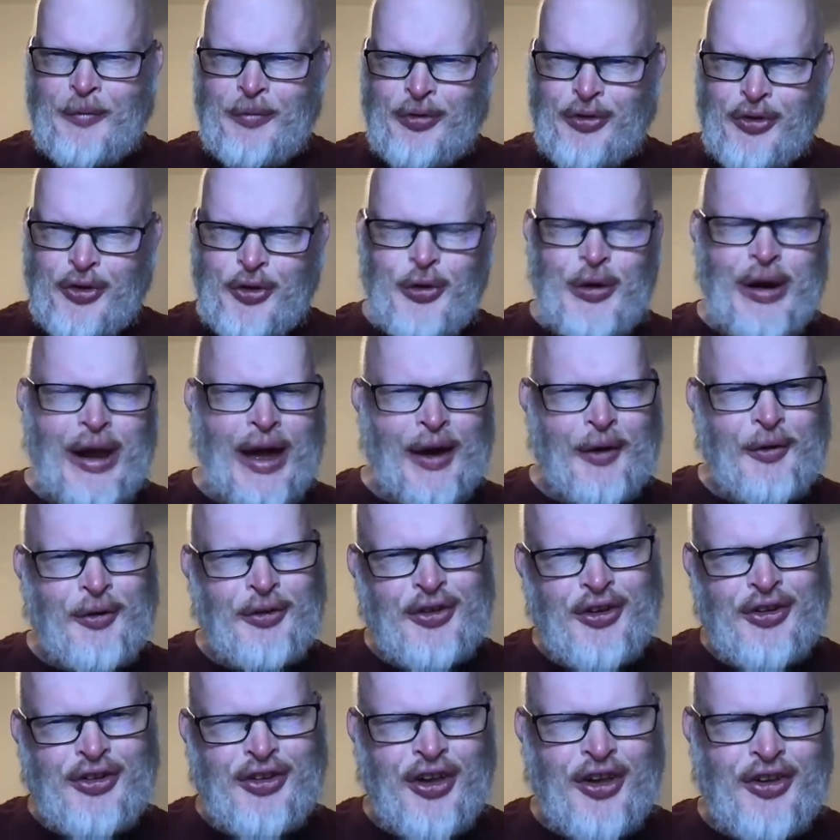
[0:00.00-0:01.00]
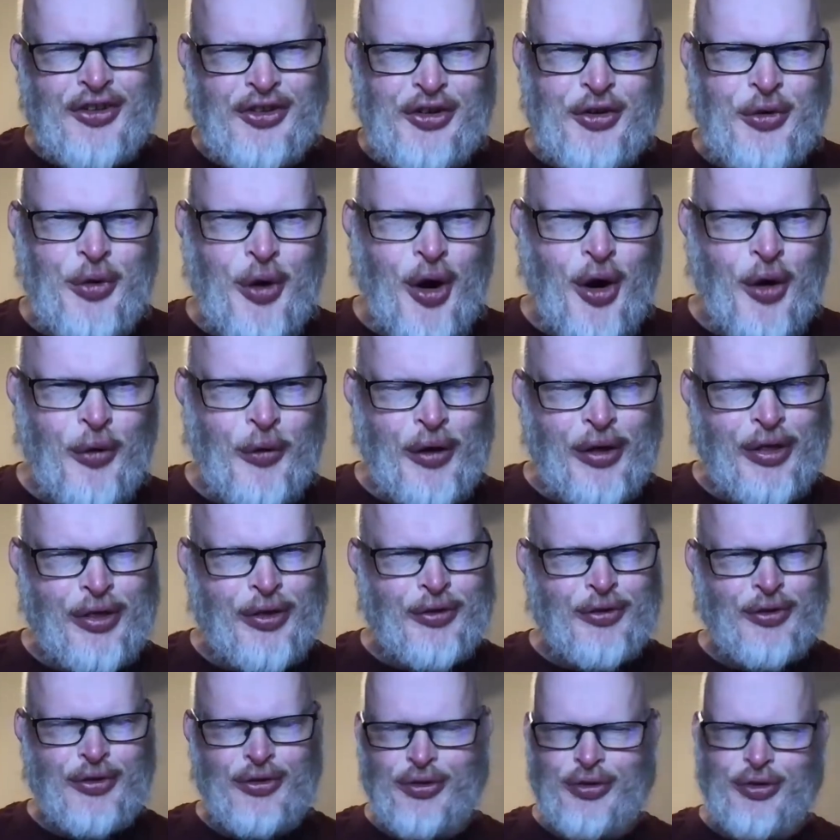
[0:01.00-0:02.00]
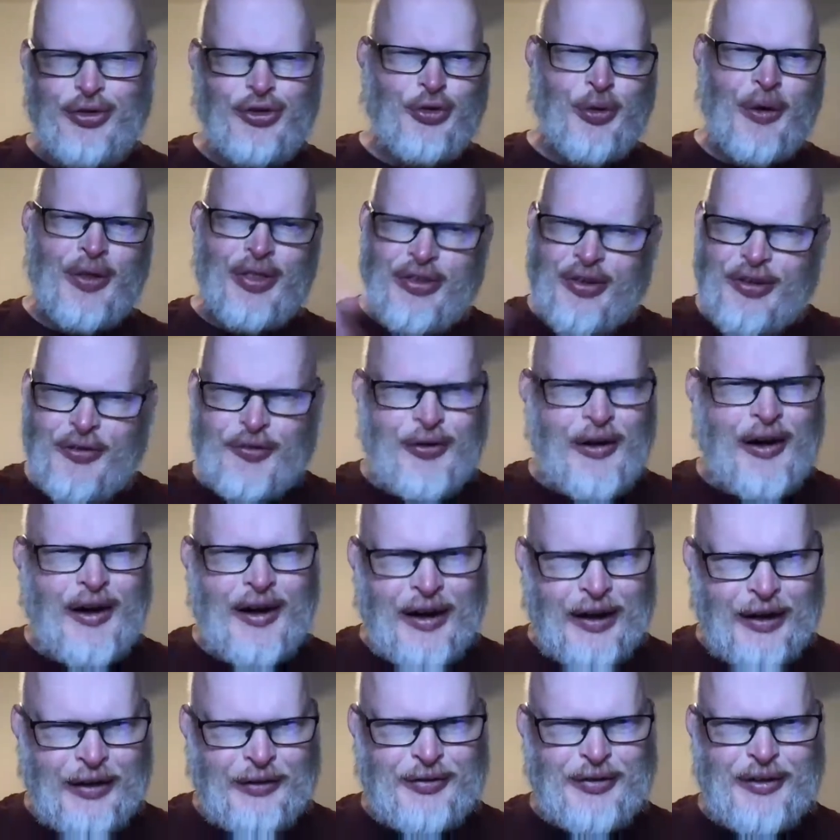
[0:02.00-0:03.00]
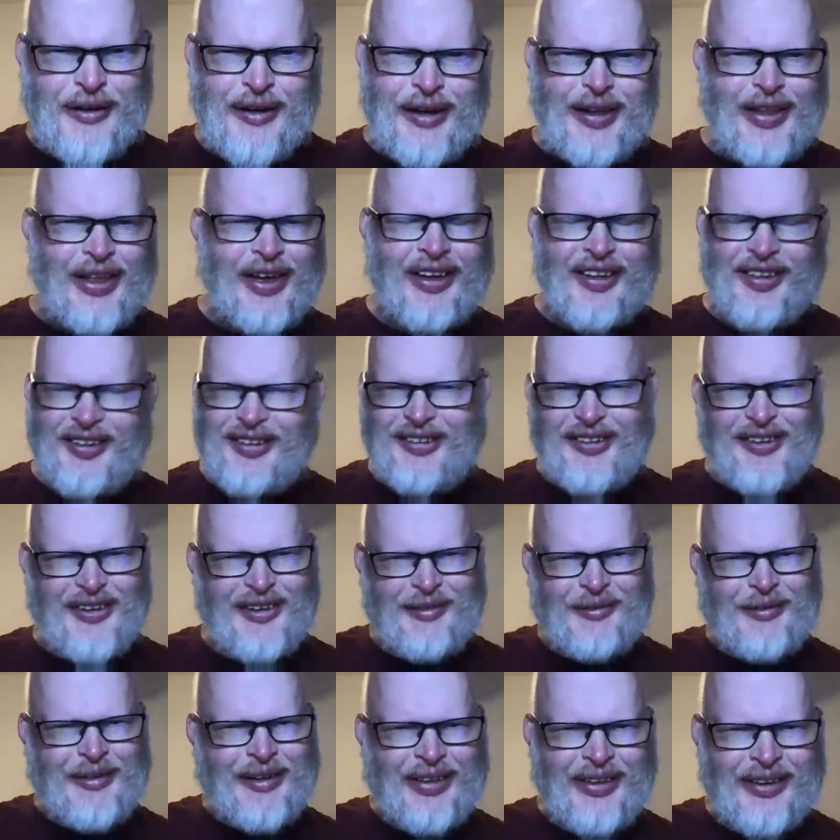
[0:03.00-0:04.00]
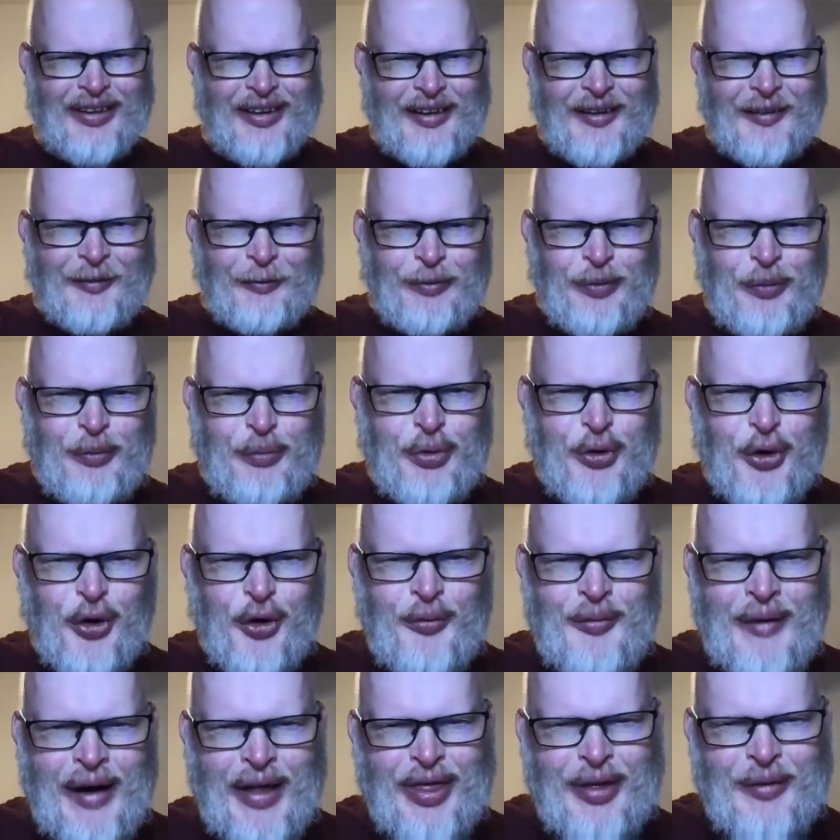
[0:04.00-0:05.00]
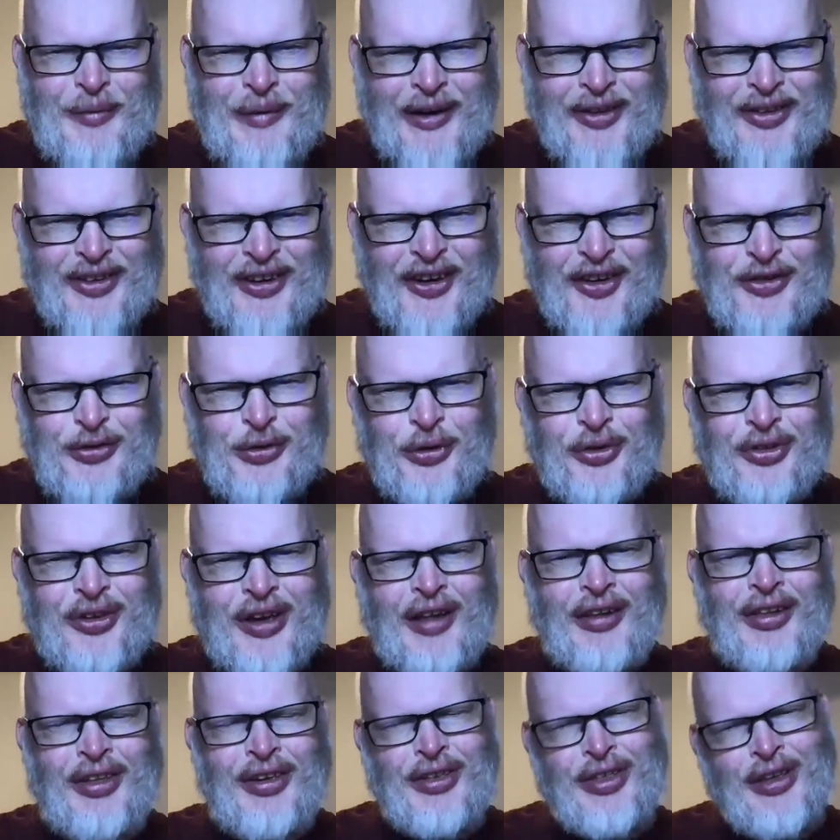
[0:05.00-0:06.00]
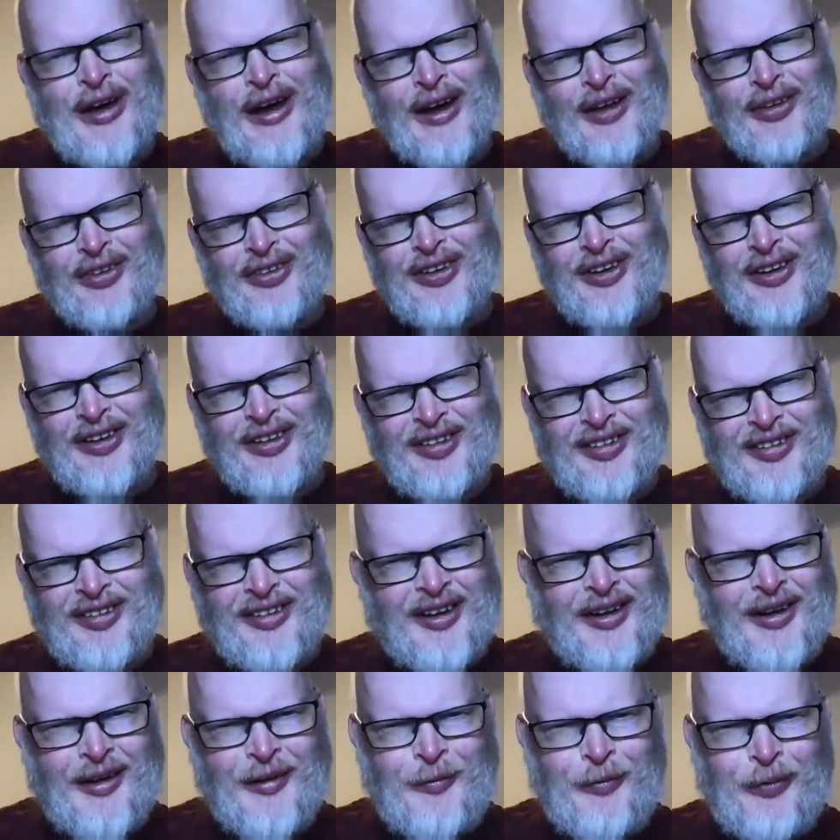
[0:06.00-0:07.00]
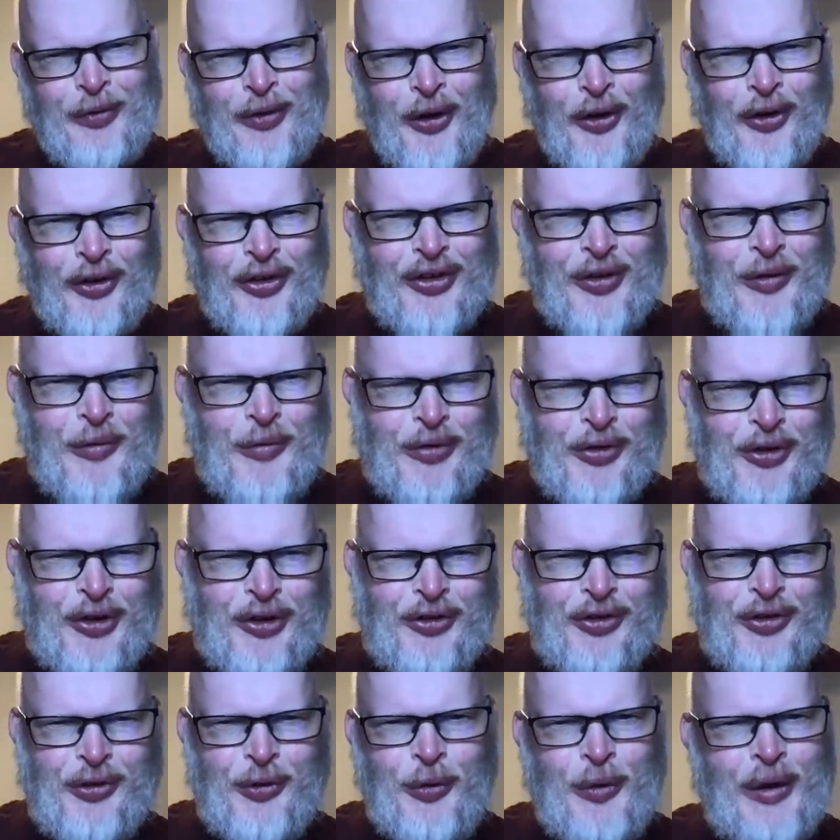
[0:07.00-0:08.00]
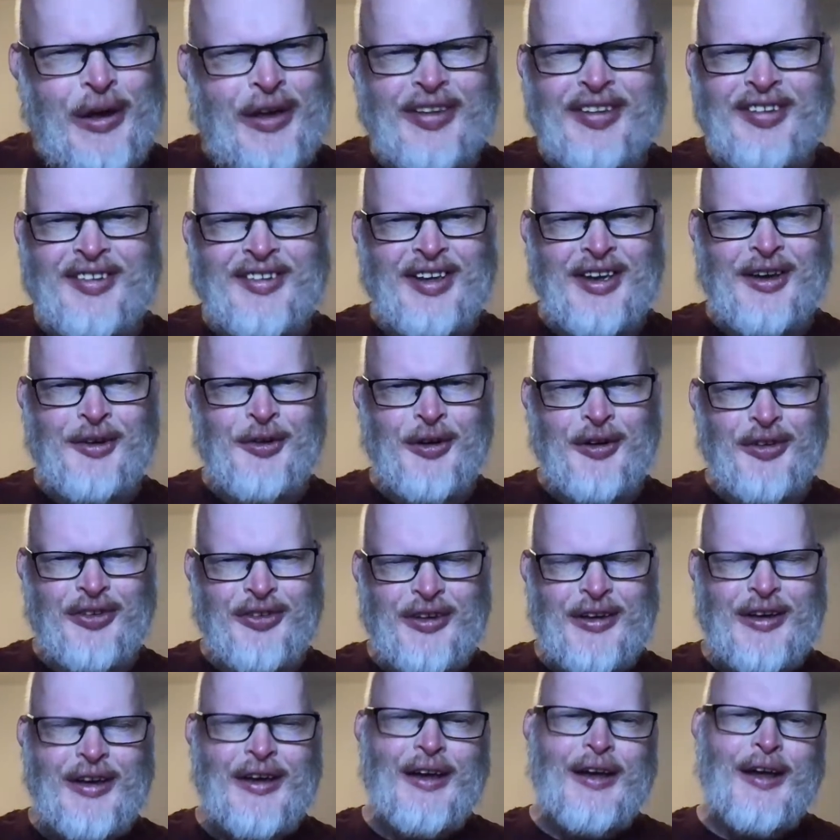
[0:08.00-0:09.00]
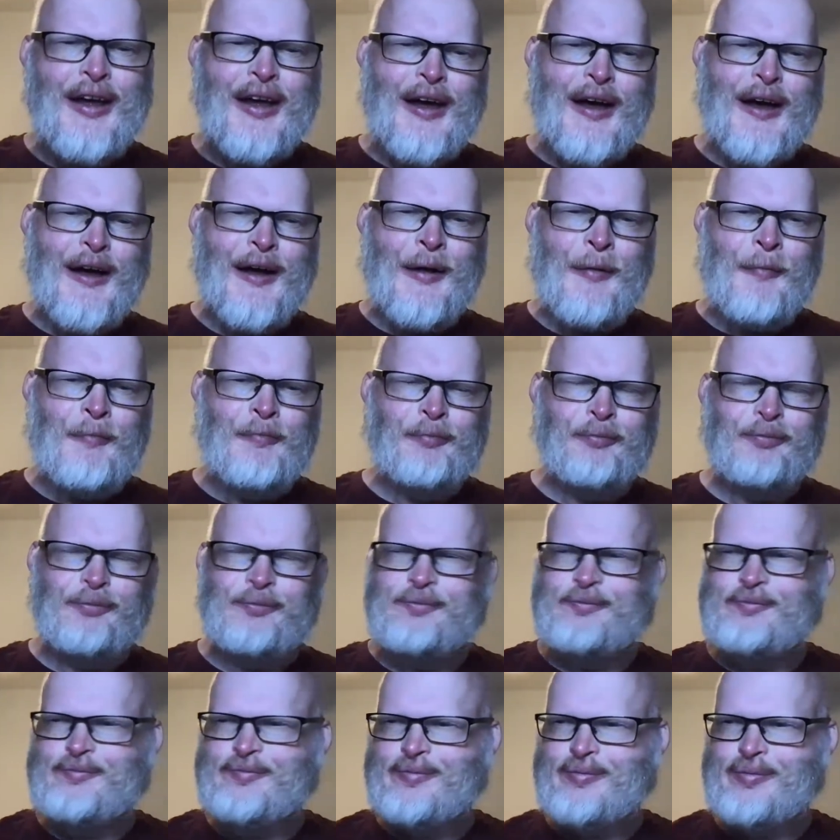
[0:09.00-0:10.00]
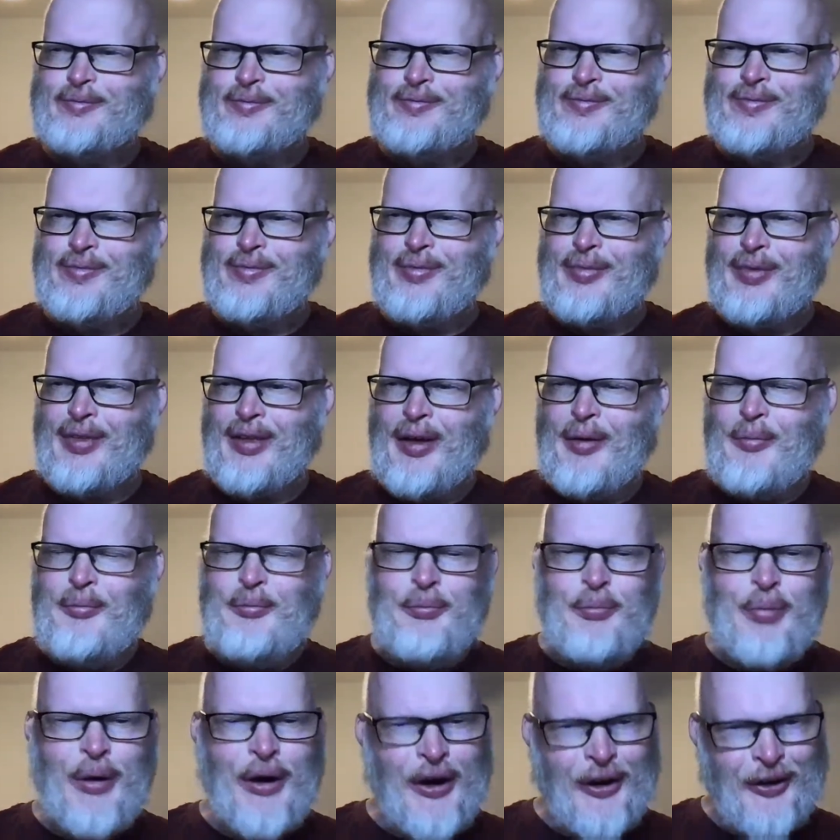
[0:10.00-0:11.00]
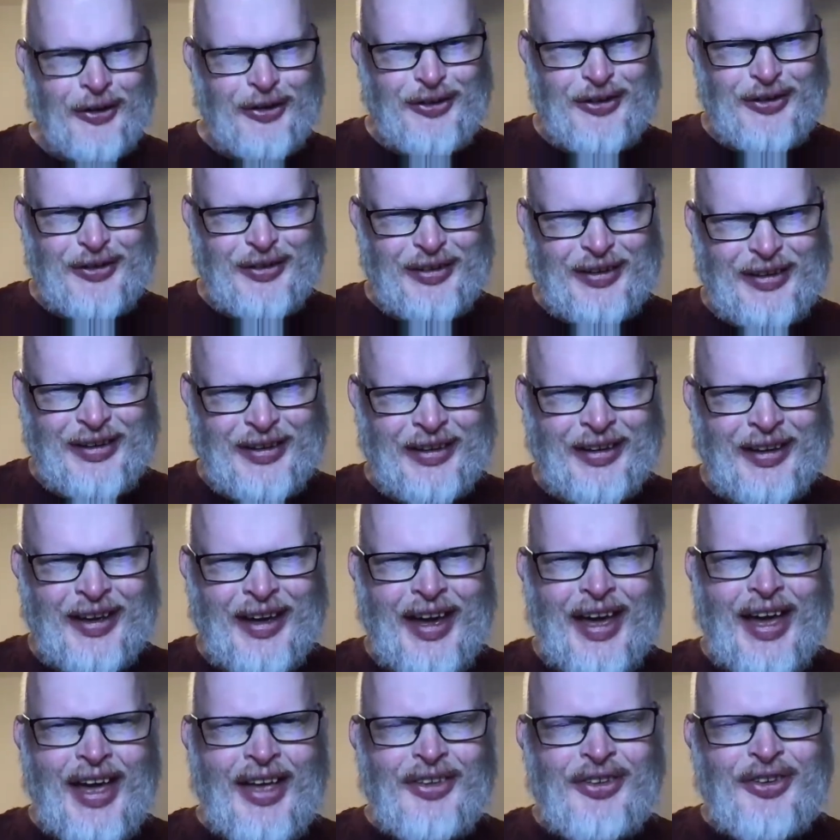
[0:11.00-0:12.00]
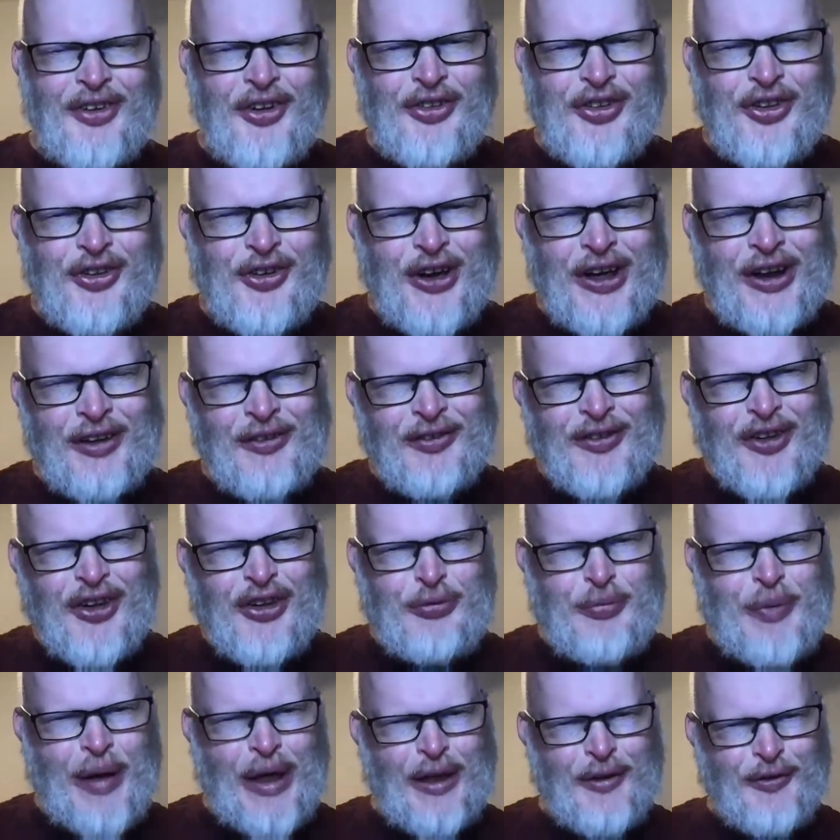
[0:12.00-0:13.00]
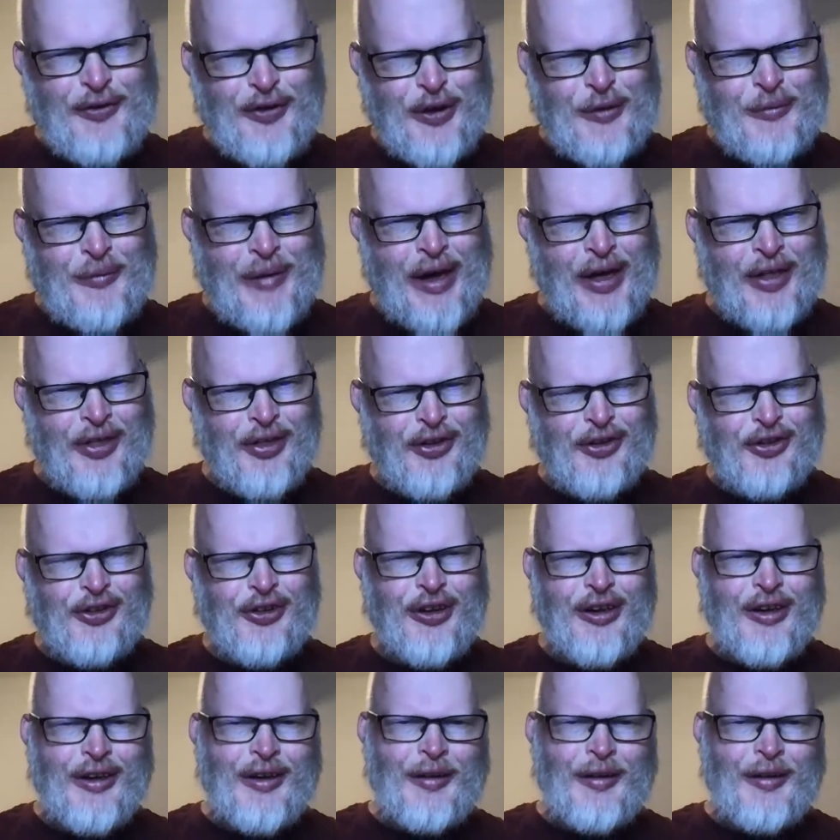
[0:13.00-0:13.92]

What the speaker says: two languages as you are with 25. I mean, pure mathematics will tell you that. It's not some sort of weird secret. But just to kind of dispel a few myths,